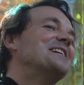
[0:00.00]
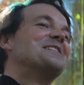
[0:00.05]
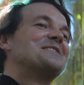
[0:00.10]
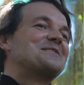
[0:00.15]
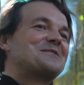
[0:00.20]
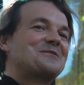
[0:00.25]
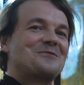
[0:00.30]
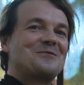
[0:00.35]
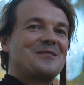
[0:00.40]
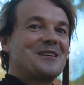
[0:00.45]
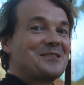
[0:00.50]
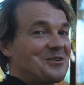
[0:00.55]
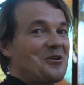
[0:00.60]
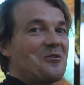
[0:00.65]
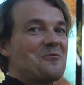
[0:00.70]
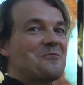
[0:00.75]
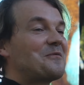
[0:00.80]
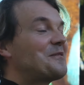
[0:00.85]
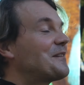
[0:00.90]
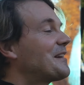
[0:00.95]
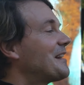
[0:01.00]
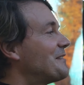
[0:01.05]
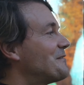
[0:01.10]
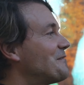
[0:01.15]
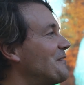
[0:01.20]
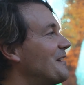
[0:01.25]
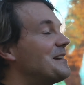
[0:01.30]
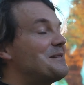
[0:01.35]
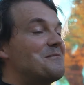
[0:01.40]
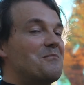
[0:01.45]
So let's hope if we can
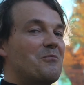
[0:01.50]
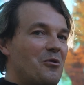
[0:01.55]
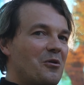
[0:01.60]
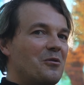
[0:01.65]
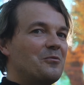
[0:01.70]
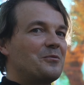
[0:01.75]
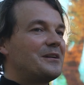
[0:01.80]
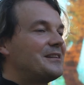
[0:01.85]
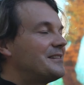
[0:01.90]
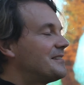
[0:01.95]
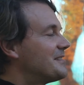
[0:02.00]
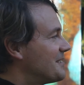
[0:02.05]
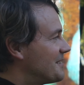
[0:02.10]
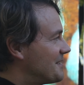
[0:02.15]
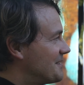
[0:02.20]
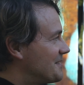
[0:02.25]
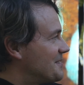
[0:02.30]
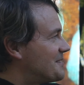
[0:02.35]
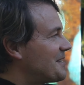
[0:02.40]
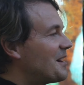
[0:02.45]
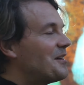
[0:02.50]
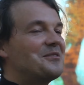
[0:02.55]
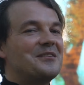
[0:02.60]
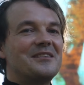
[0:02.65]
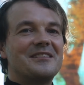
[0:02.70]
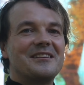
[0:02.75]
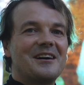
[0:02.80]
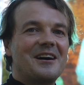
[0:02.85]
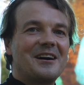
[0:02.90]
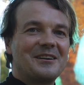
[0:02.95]
find more wind down at
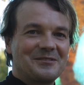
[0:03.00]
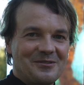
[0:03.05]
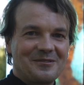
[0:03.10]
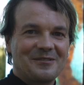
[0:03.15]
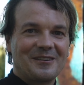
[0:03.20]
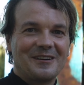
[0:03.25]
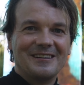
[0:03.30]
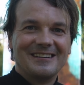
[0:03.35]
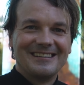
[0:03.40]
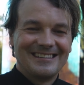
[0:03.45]
the Han River.